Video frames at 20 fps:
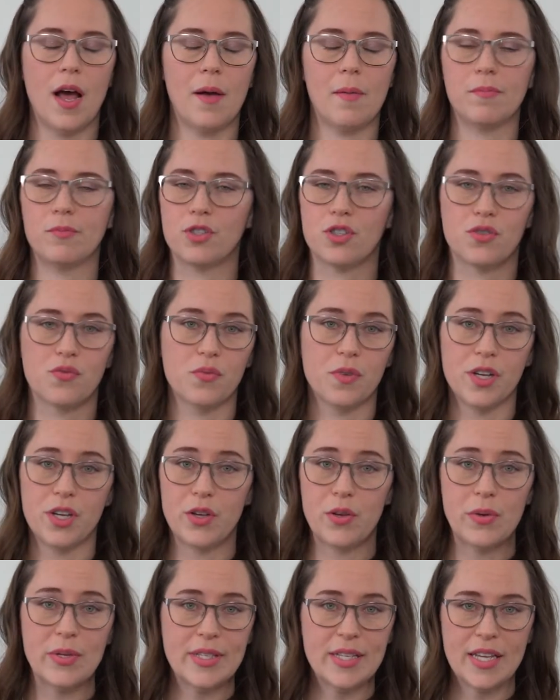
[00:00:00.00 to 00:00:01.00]
just
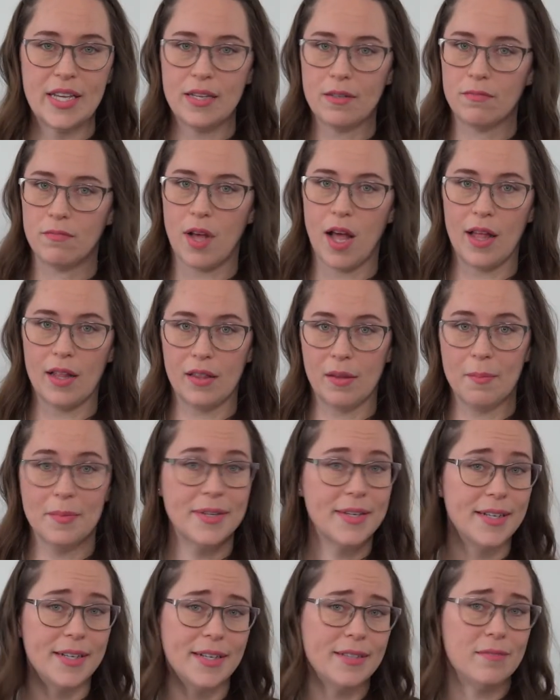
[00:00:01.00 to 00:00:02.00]
reuse it
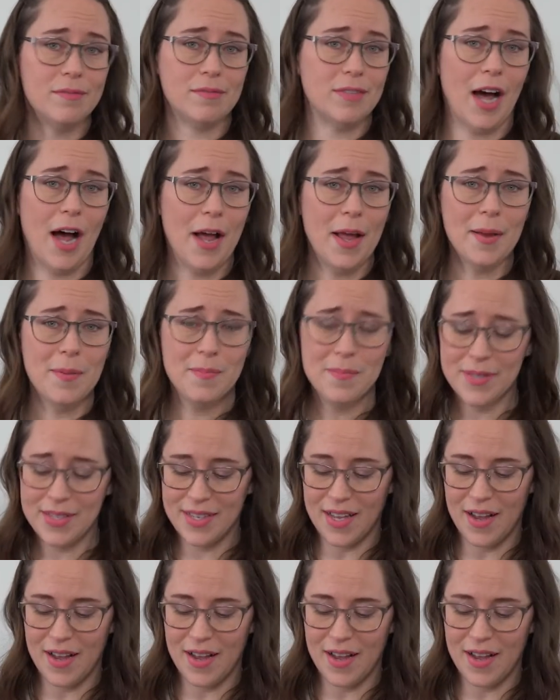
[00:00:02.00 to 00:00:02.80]
unlimited times.